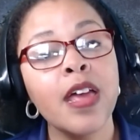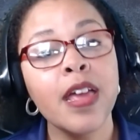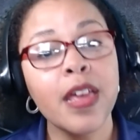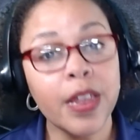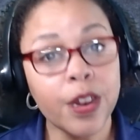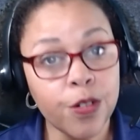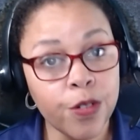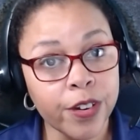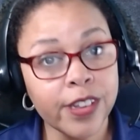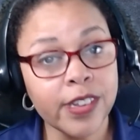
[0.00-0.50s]

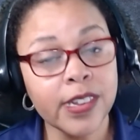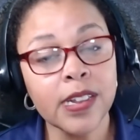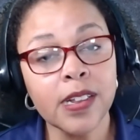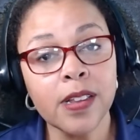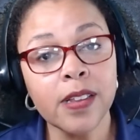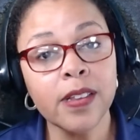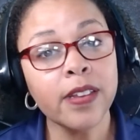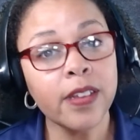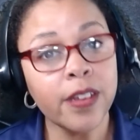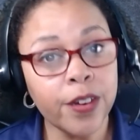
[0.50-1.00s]
and who are
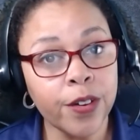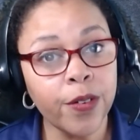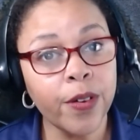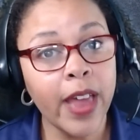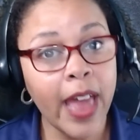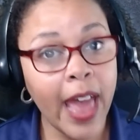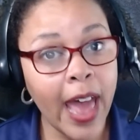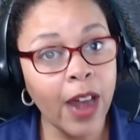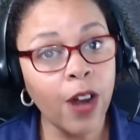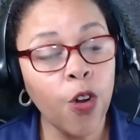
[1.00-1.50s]
still, you
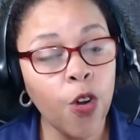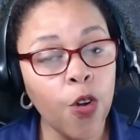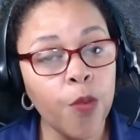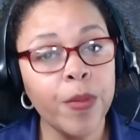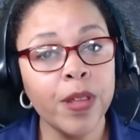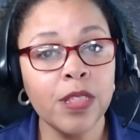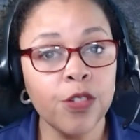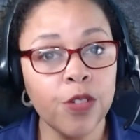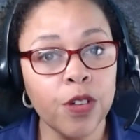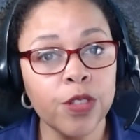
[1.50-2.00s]
know, at
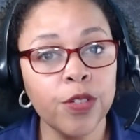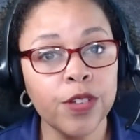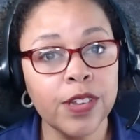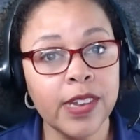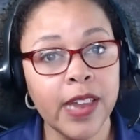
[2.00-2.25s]
home during those